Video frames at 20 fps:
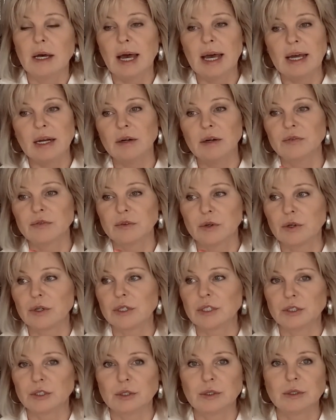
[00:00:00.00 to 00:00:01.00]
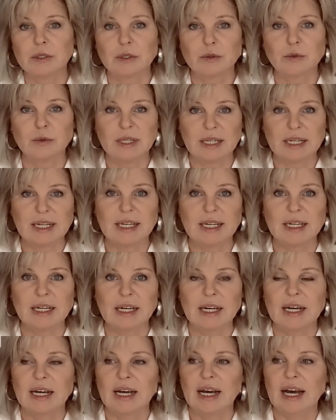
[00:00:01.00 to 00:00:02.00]
And of course, during a reading,
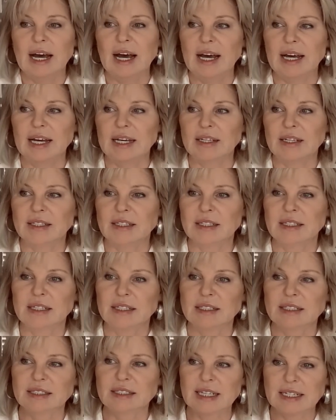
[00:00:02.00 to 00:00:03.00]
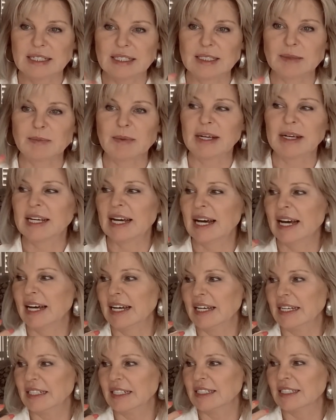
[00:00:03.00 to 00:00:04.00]
I sense my
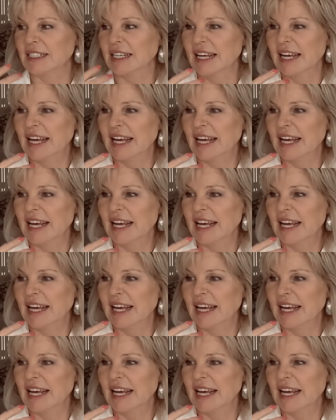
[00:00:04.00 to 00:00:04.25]
guides